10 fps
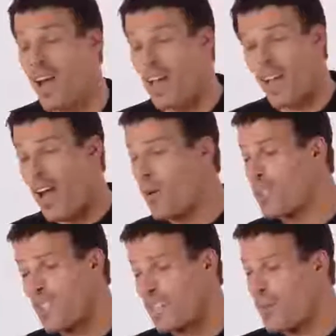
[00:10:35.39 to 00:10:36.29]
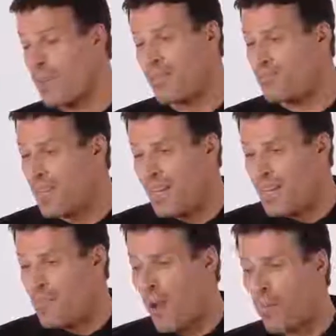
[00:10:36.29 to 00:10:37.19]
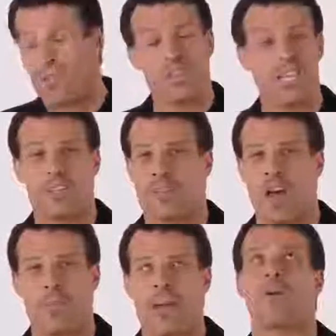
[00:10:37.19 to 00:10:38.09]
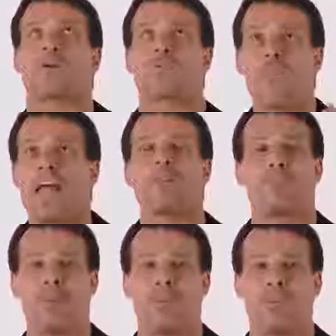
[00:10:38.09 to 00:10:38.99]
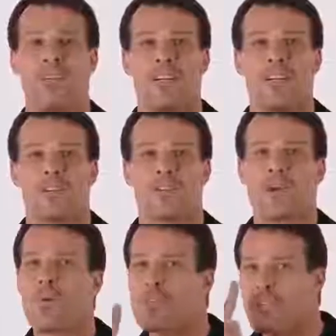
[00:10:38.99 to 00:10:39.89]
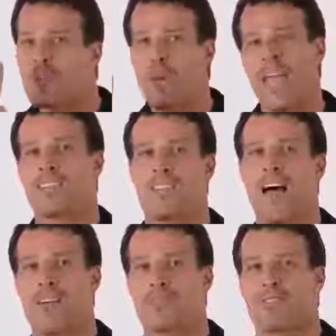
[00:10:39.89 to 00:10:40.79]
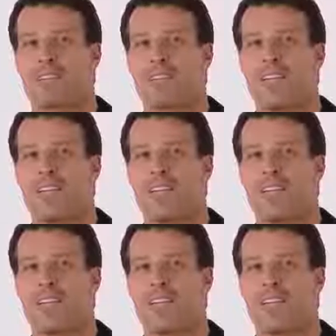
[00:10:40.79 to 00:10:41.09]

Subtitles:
And I always say something that my original teacher taught me. I always remind people, there's always 2 pains in life.